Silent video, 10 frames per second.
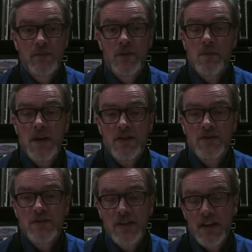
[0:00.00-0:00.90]
The
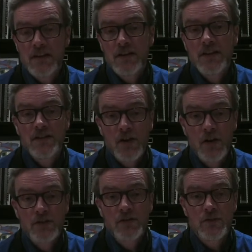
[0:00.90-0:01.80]
major scale is
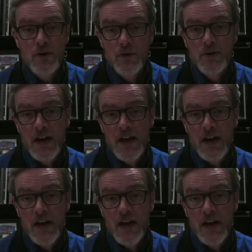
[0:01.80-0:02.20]
also known